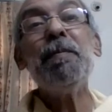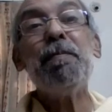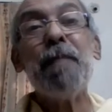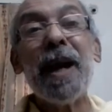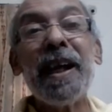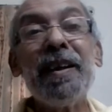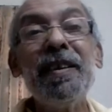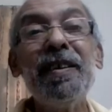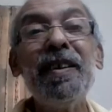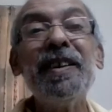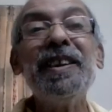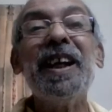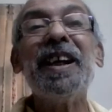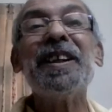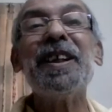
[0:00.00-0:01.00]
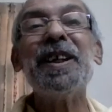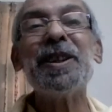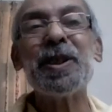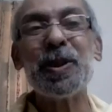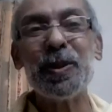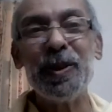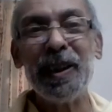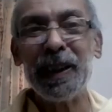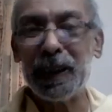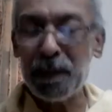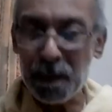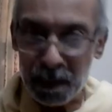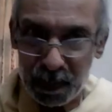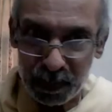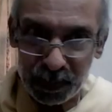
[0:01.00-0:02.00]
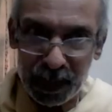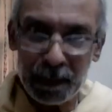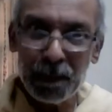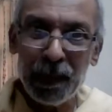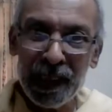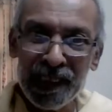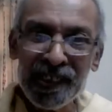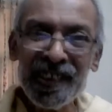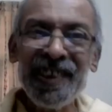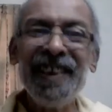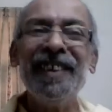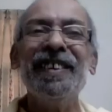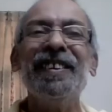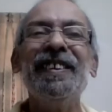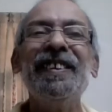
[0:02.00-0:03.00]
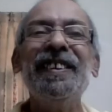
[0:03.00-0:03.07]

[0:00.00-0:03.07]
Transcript: pattern attached to it the, the bliss here